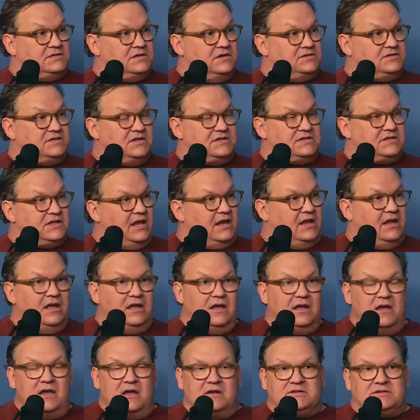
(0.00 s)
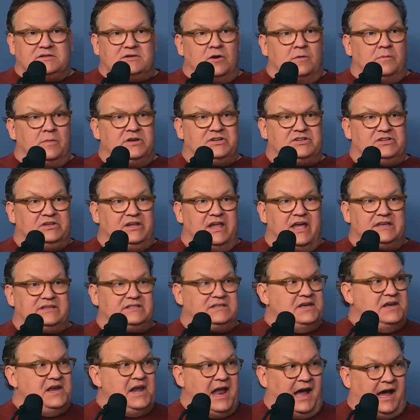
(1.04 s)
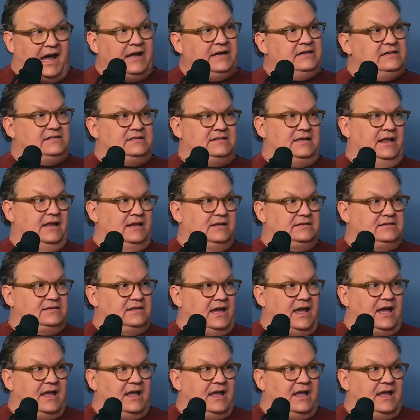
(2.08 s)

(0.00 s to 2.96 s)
Sure. There's just like so much less nonsense.